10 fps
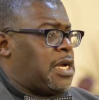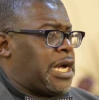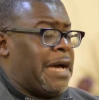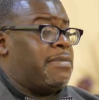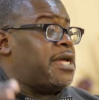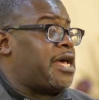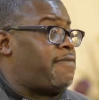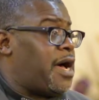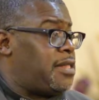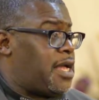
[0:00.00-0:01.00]
coming out of
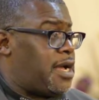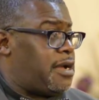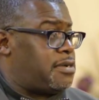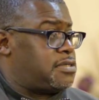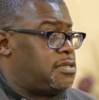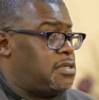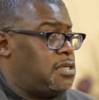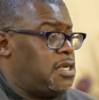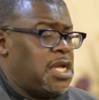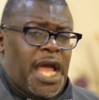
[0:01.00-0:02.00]
our lives.
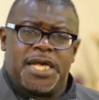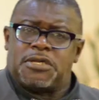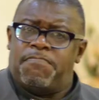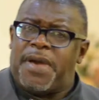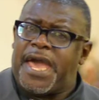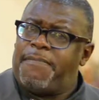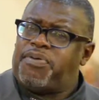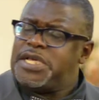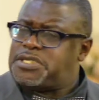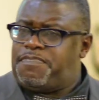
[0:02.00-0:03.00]
That's a bad
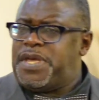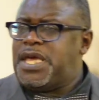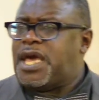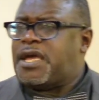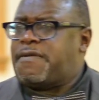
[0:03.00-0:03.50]
place to be at.